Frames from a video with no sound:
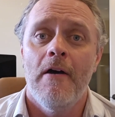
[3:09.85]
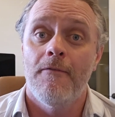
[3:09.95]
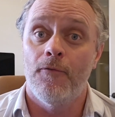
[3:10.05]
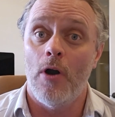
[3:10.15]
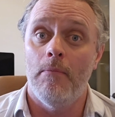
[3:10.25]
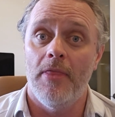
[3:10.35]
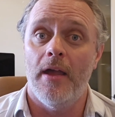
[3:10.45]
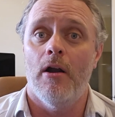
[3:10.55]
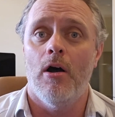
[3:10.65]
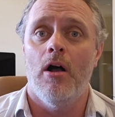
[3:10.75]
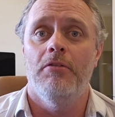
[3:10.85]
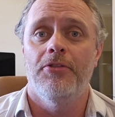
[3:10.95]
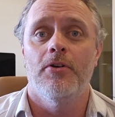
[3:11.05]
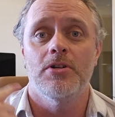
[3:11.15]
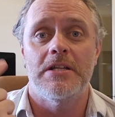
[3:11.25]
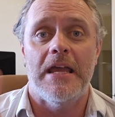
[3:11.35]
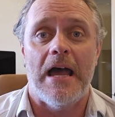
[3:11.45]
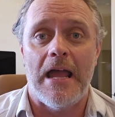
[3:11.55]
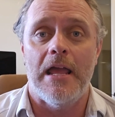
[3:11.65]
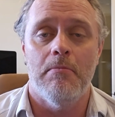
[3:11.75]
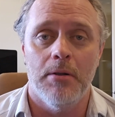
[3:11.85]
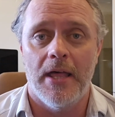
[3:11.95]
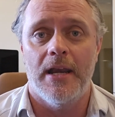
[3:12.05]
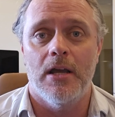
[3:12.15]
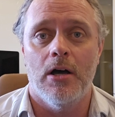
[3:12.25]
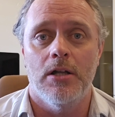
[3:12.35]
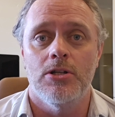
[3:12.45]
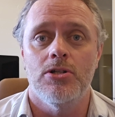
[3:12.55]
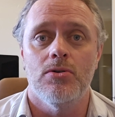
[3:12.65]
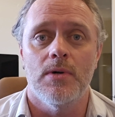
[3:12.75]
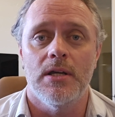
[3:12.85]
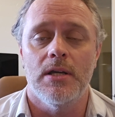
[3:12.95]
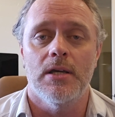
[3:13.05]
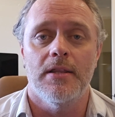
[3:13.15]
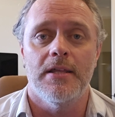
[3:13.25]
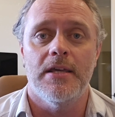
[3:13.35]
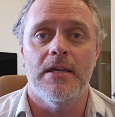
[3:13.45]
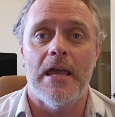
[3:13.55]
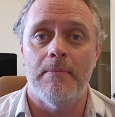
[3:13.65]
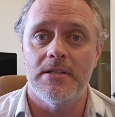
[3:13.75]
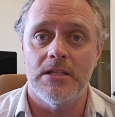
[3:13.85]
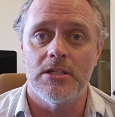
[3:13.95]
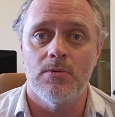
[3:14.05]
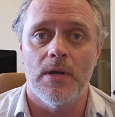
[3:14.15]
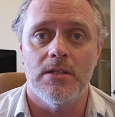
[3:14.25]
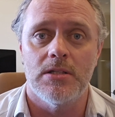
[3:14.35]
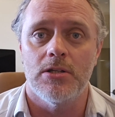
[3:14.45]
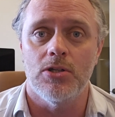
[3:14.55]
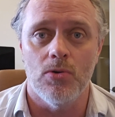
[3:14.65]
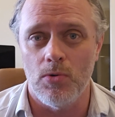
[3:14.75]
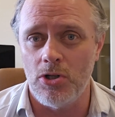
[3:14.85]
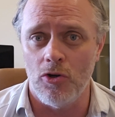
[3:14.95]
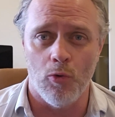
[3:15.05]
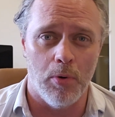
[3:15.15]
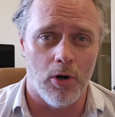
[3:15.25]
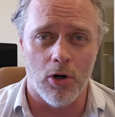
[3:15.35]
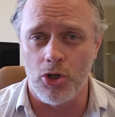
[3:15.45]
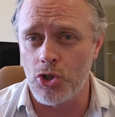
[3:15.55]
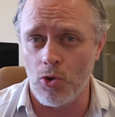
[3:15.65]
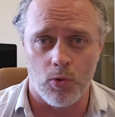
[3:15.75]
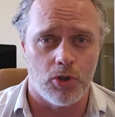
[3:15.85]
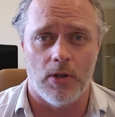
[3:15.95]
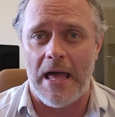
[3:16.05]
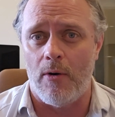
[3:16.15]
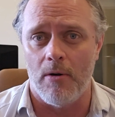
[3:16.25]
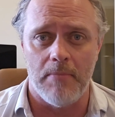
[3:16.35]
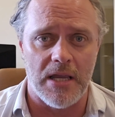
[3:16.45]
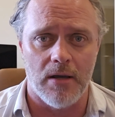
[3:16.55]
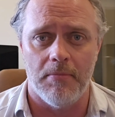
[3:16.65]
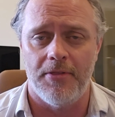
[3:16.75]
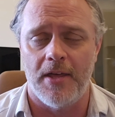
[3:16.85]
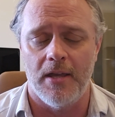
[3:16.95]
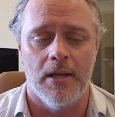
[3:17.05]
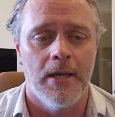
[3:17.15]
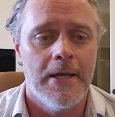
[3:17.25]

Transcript: From there on Thursday, I am planning on doing the Embassy Suites YouTuber social hour meetup thing.